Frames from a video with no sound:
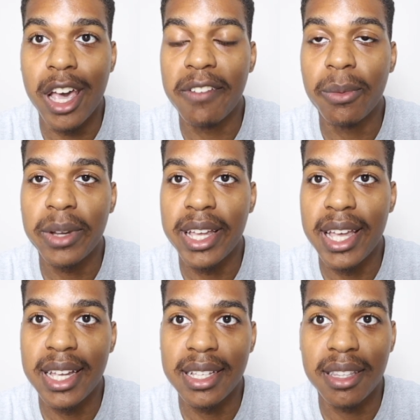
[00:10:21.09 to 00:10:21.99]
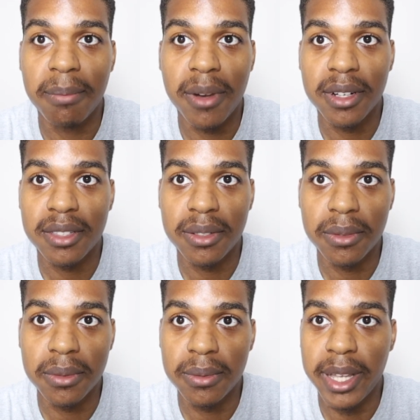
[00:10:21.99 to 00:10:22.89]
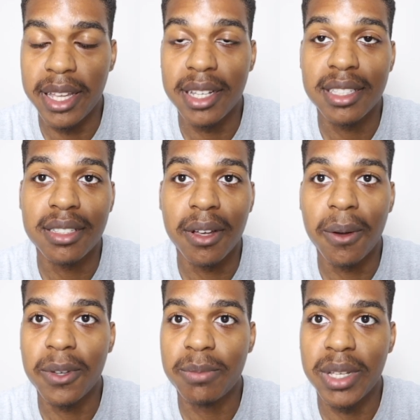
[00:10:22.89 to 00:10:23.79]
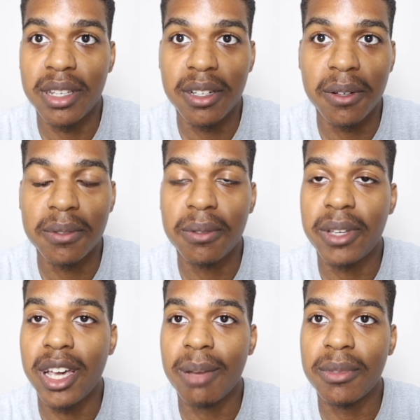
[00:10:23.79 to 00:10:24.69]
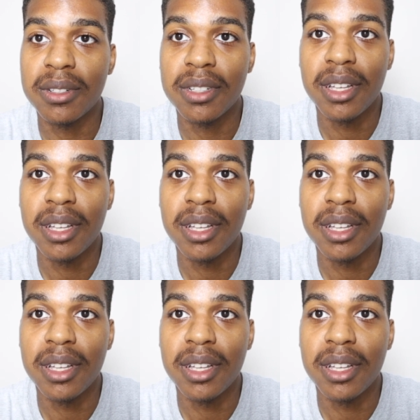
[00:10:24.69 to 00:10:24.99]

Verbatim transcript: Everyone had the Mark two and it's always been the go-to camera.